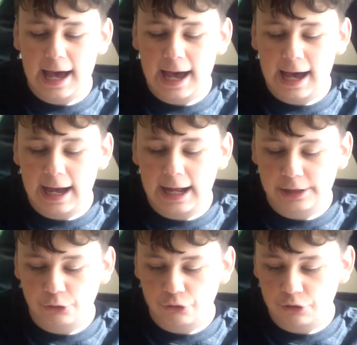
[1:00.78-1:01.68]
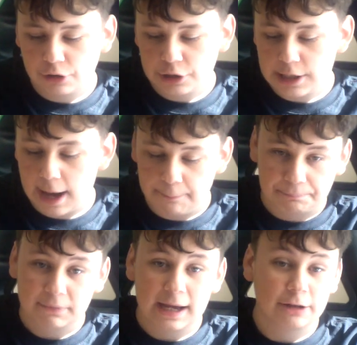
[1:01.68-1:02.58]
And yeah,
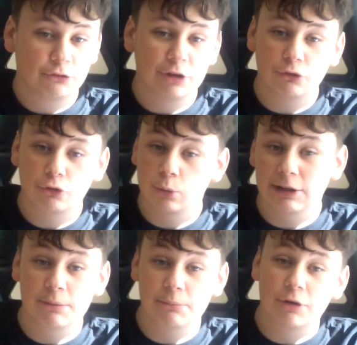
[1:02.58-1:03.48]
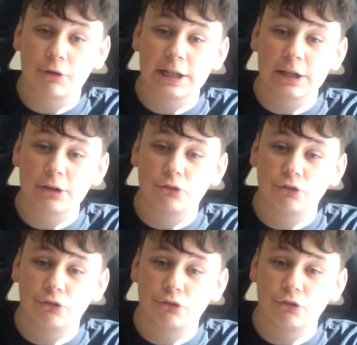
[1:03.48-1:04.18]
and since 2017 it's